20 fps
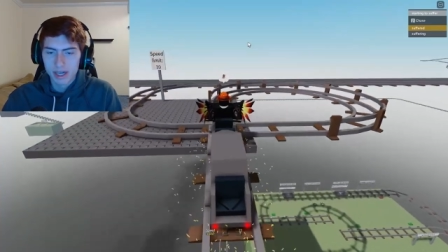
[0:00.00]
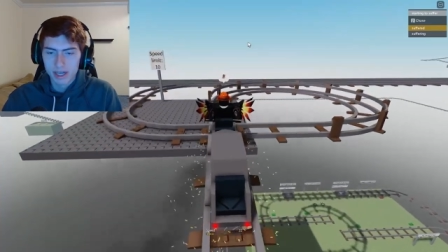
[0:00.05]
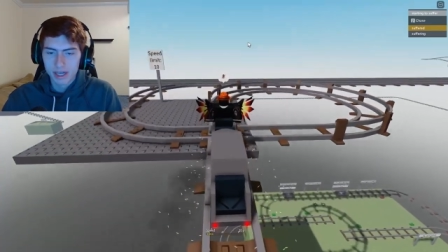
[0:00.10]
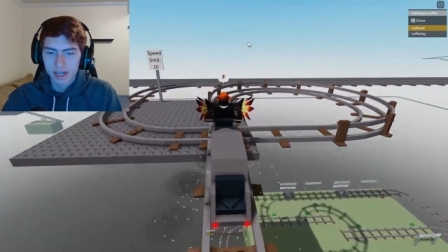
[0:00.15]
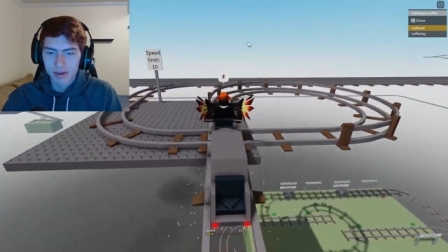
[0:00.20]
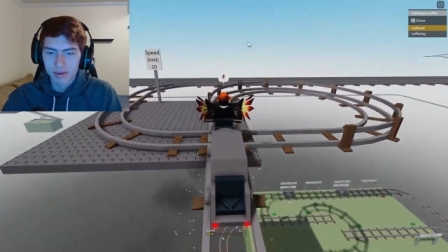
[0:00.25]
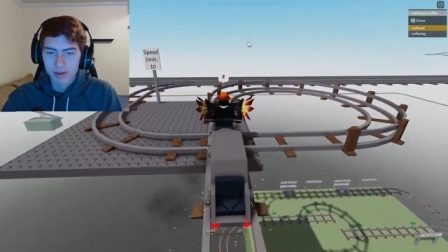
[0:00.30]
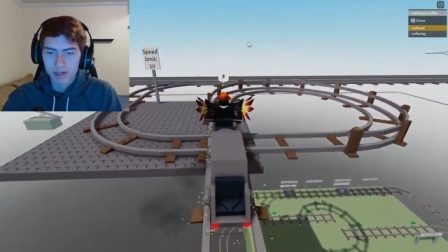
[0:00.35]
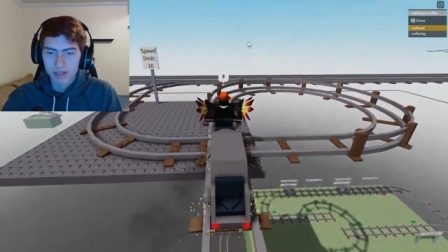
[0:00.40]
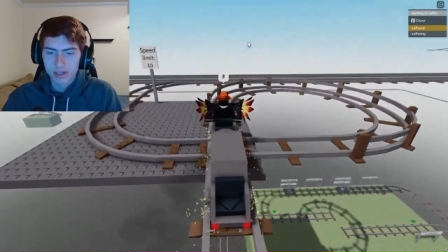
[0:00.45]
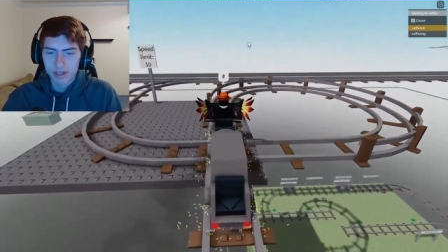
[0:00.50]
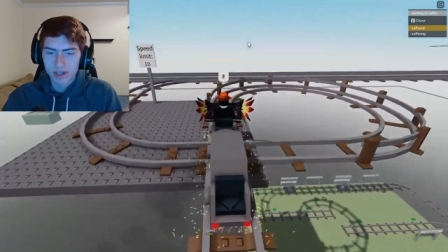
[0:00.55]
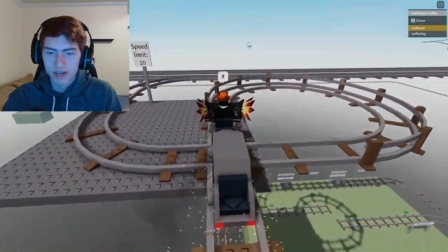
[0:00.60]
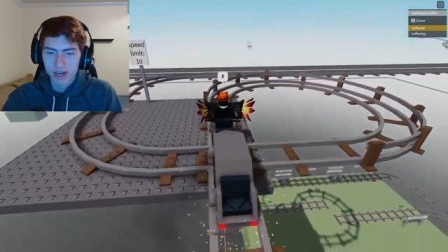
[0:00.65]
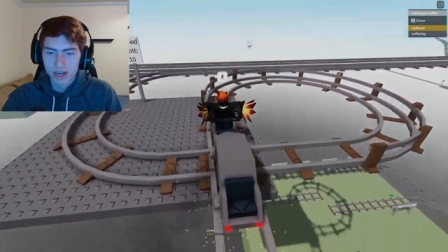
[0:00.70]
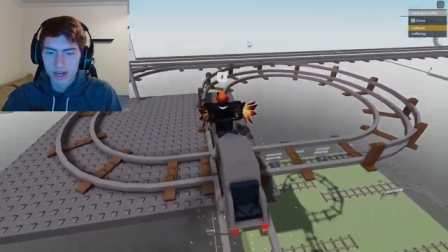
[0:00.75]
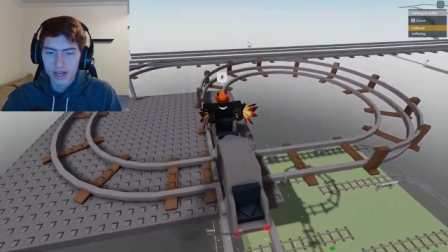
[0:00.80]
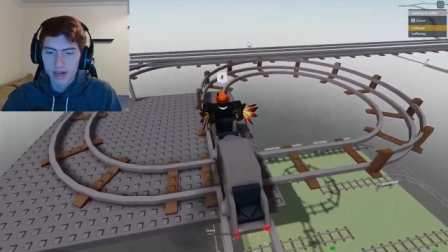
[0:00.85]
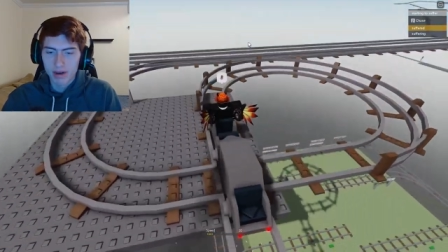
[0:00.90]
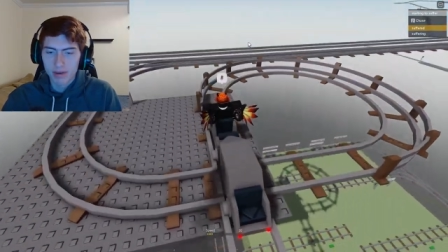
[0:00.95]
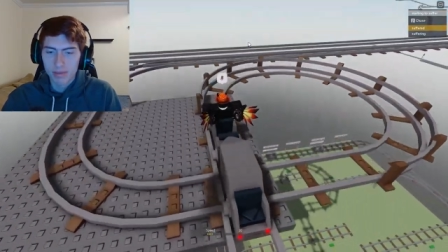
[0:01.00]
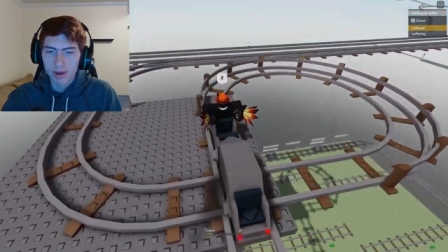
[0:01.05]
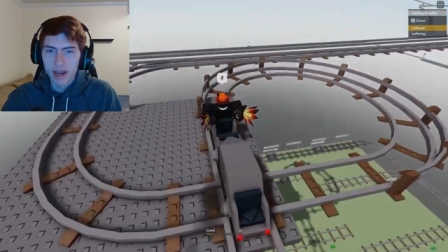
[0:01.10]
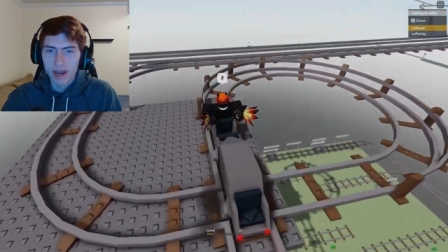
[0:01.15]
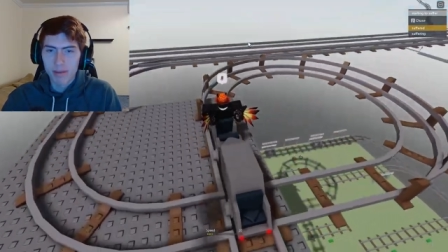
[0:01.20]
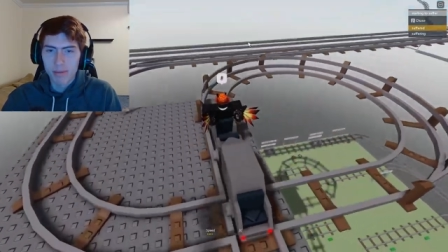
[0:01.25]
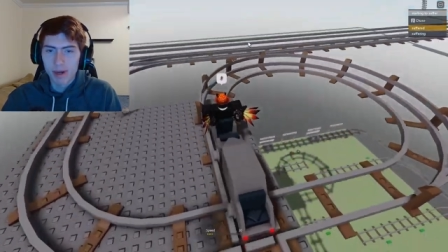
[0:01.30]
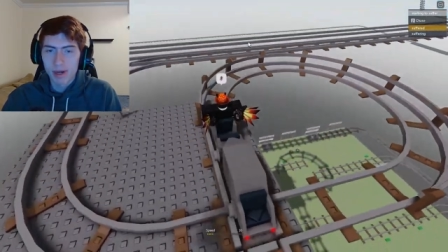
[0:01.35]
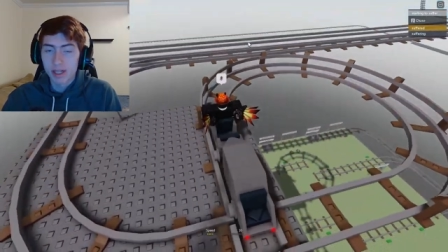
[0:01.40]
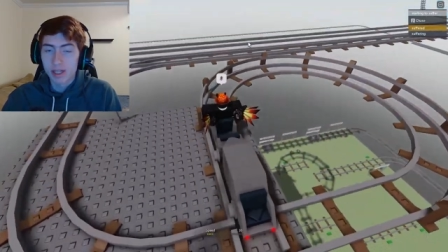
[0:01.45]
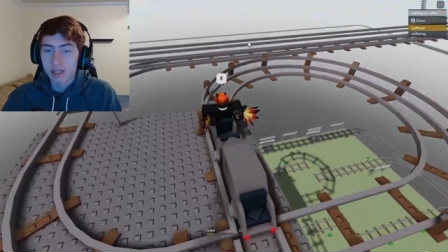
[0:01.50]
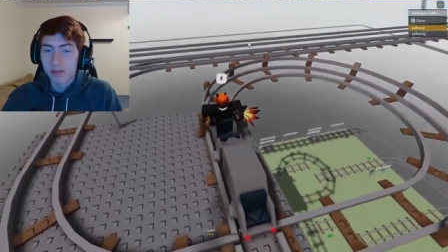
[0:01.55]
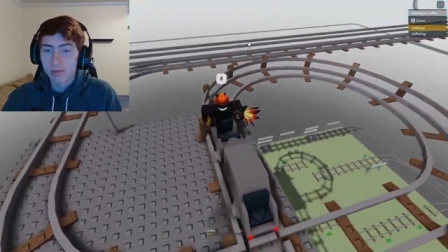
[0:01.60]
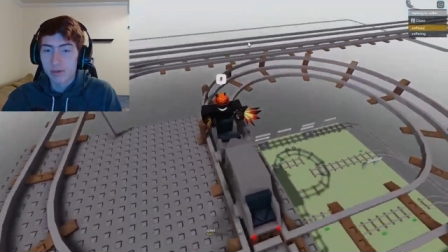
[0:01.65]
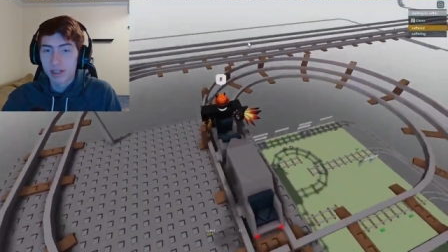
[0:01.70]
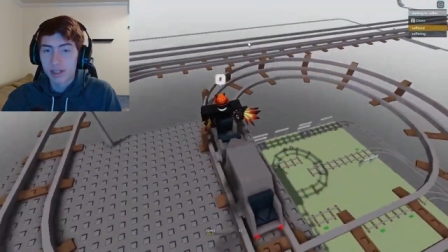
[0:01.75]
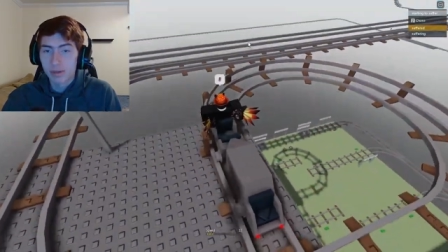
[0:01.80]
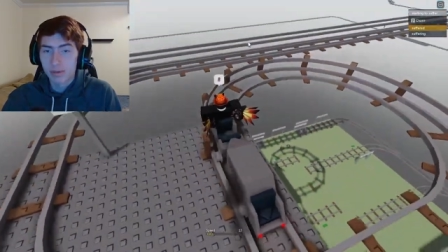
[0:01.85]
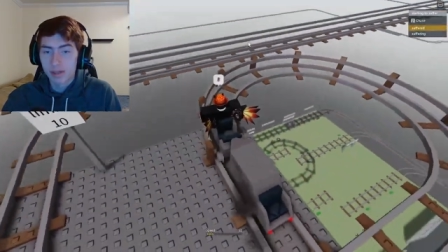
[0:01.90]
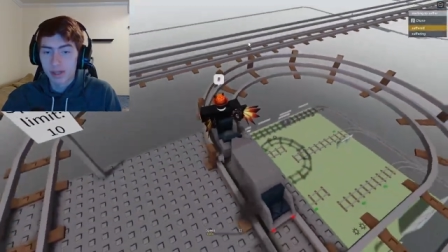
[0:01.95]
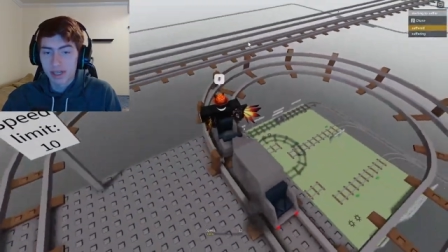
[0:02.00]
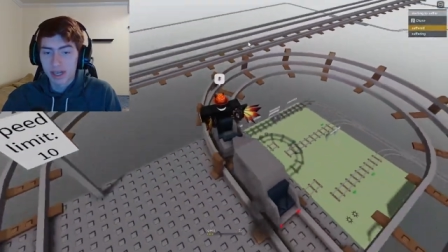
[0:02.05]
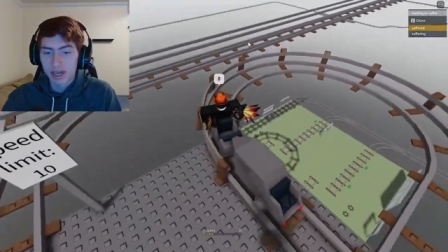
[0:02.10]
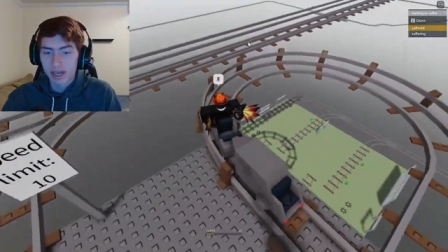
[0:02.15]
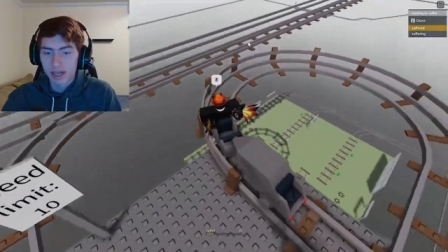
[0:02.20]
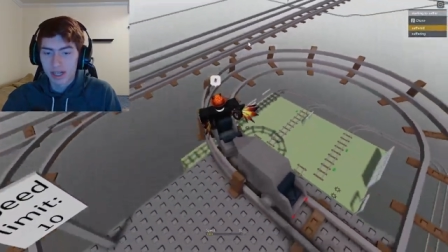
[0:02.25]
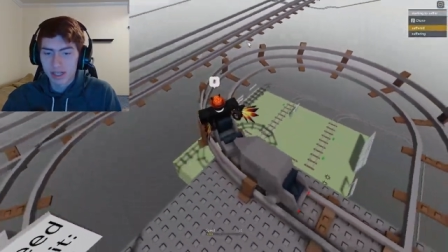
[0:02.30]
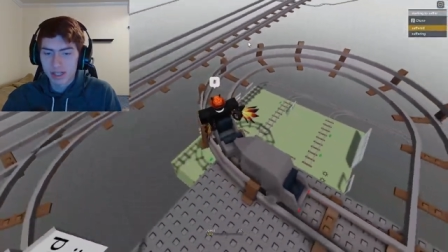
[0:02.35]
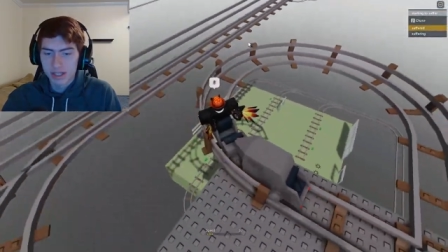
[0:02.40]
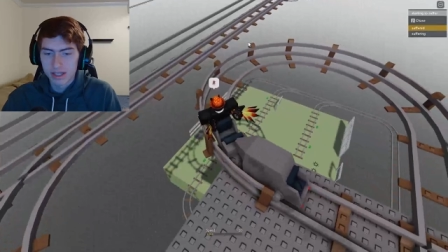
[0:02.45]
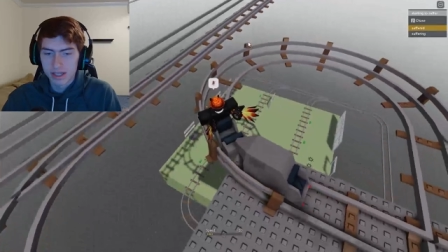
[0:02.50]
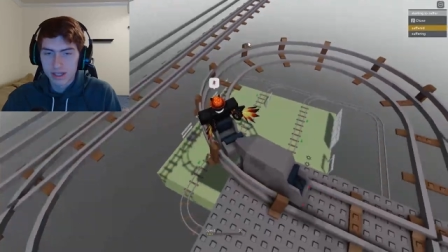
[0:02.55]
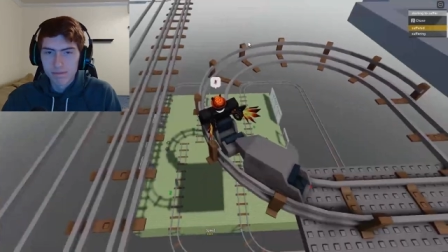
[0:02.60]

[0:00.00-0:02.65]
I gotta make sure. I gotta abide by the speed limit, guys.